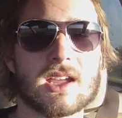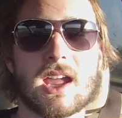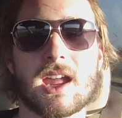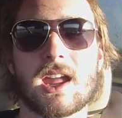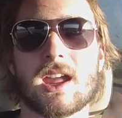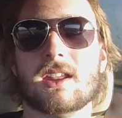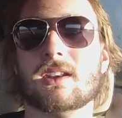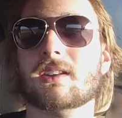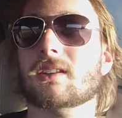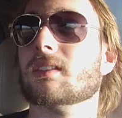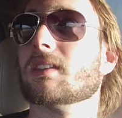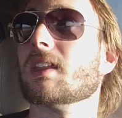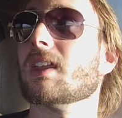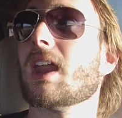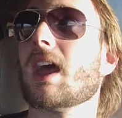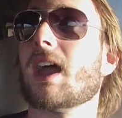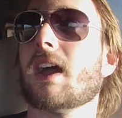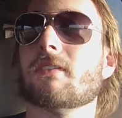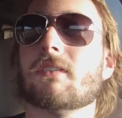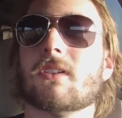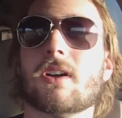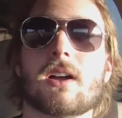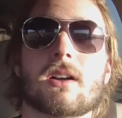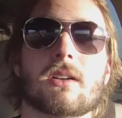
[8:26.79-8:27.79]
and then I
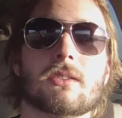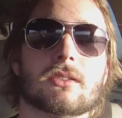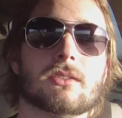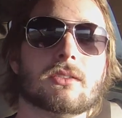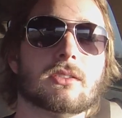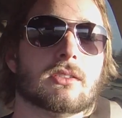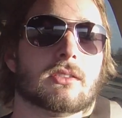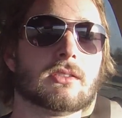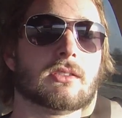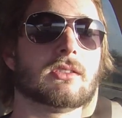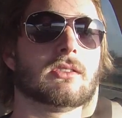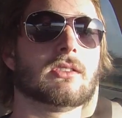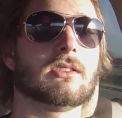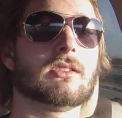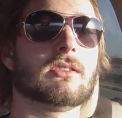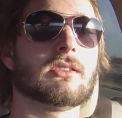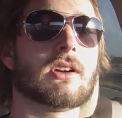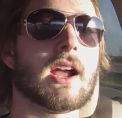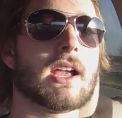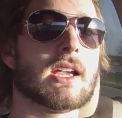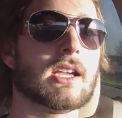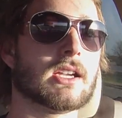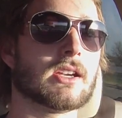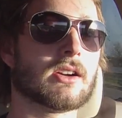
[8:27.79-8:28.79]
have
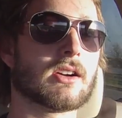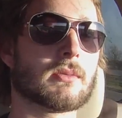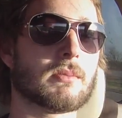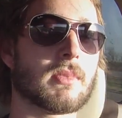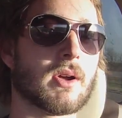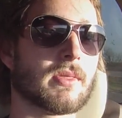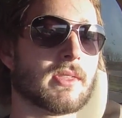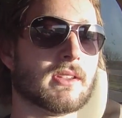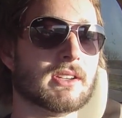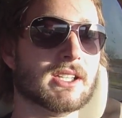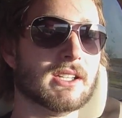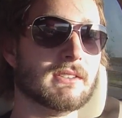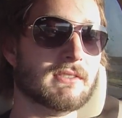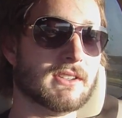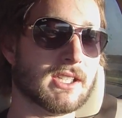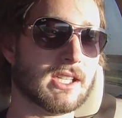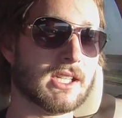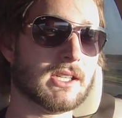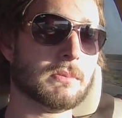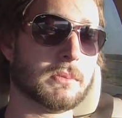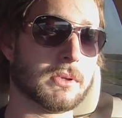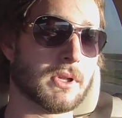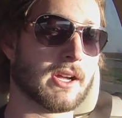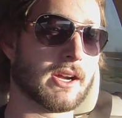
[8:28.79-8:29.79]
right here above the
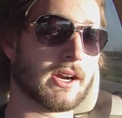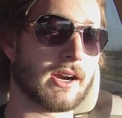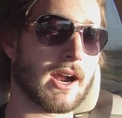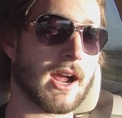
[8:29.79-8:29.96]
DVD player,